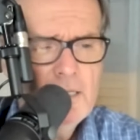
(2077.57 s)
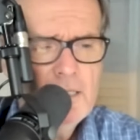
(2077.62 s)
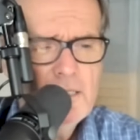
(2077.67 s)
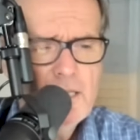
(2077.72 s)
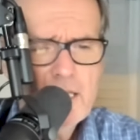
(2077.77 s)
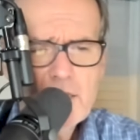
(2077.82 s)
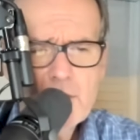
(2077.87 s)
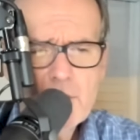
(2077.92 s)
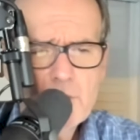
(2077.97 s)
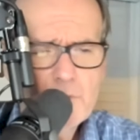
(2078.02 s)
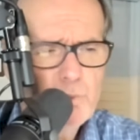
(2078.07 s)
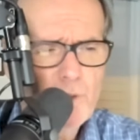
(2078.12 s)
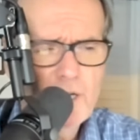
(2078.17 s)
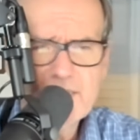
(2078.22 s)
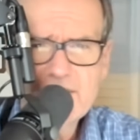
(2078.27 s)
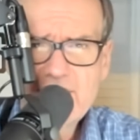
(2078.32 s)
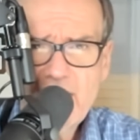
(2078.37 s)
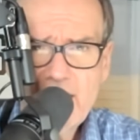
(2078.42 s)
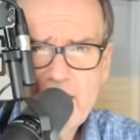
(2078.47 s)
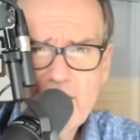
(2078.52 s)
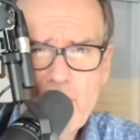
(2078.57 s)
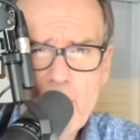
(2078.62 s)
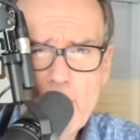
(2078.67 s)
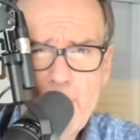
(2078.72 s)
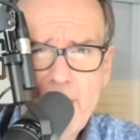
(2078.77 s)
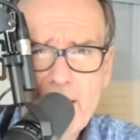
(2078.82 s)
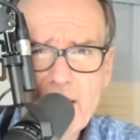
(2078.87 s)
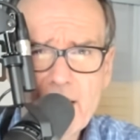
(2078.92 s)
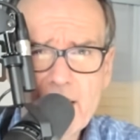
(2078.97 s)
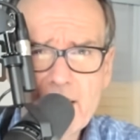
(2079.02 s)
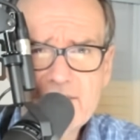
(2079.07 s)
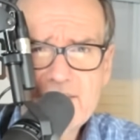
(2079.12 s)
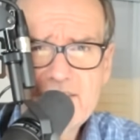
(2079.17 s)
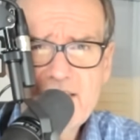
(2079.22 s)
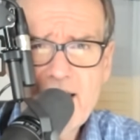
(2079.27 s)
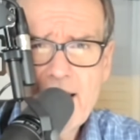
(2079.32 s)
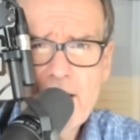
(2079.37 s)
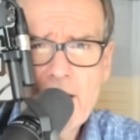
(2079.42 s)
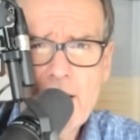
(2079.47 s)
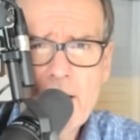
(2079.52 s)
They used, what, second-round pick on a
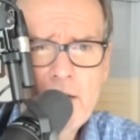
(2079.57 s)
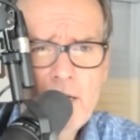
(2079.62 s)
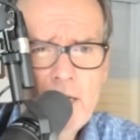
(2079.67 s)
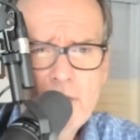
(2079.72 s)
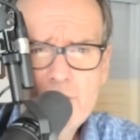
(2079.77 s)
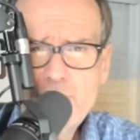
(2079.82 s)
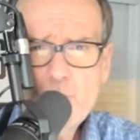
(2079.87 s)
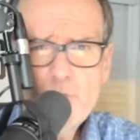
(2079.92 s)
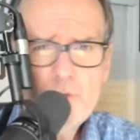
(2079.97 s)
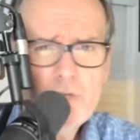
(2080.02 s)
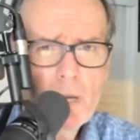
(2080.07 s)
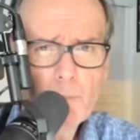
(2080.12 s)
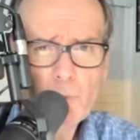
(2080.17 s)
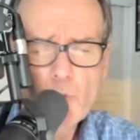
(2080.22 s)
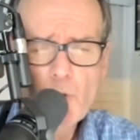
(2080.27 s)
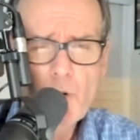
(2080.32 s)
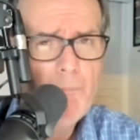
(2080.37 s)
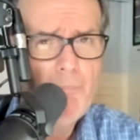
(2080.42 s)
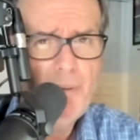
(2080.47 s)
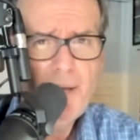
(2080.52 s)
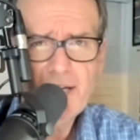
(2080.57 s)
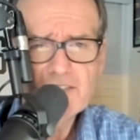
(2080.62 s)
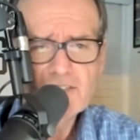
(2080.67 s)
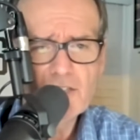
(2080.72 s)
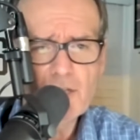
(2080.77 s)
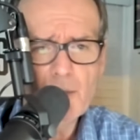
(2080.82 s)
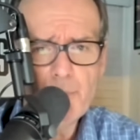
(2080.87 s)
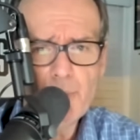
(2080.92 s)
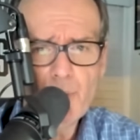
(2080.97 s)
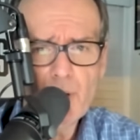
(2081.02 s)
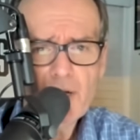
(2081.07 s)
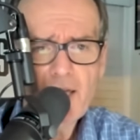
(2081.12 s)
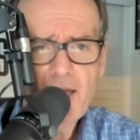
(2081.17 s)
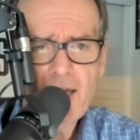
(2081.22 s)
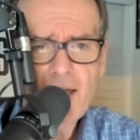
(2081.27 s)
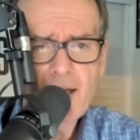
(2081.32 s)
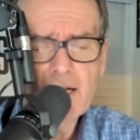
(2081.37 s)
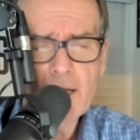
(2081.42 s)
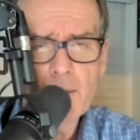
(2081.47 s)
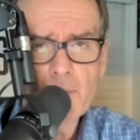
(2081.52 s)
center two number one picks on the
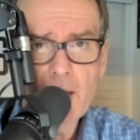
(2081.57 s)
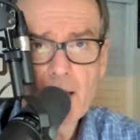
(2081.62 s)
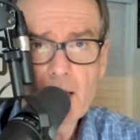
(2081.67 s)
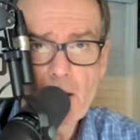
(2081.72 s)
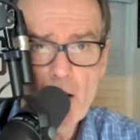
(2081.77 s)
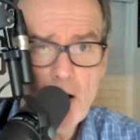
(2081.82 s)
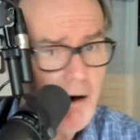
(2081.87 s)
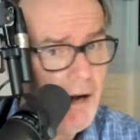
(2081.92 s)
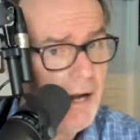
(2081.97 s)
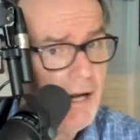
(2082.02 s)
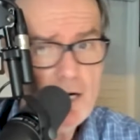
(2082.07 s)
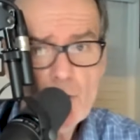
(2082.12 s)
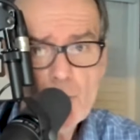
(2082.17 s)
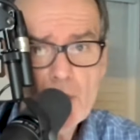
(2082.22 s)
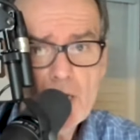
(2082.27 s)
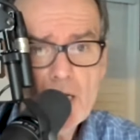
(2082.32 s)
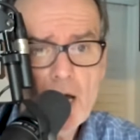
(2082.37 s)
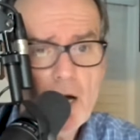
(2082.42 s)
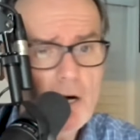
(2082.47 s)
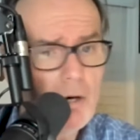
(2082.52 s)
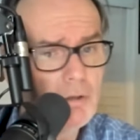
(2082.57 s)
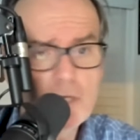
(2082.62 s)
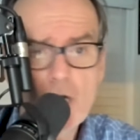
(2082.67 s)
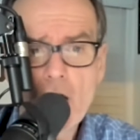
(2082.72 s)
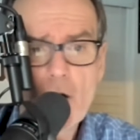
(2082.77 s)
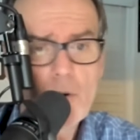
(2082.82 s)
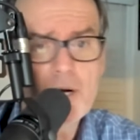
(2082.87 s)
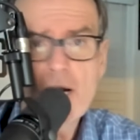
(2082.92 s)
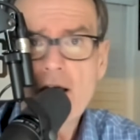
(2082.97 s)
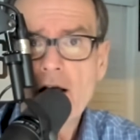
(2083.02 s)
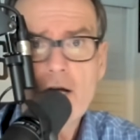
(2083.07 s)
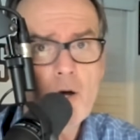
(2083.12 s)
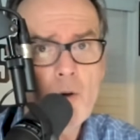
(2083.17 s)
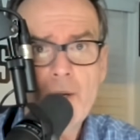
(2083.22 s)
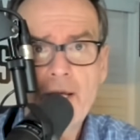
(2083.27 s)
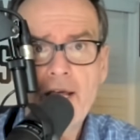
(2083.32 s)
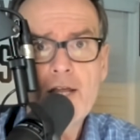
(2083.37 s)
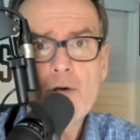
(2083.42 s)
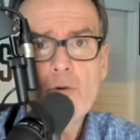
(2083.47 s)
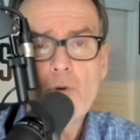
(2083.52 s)
bookend. I'm like, all right, here we go. No, we're not
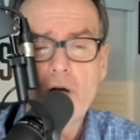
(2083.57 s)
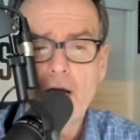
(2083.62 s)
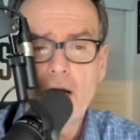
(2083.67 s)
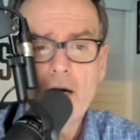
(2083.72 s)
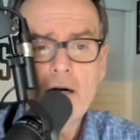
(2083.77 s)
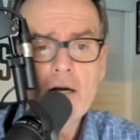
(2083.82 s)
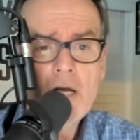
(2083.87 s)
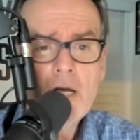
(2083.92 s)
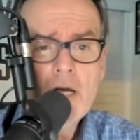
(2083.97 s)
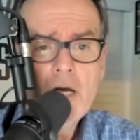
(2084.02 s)
going anywhere.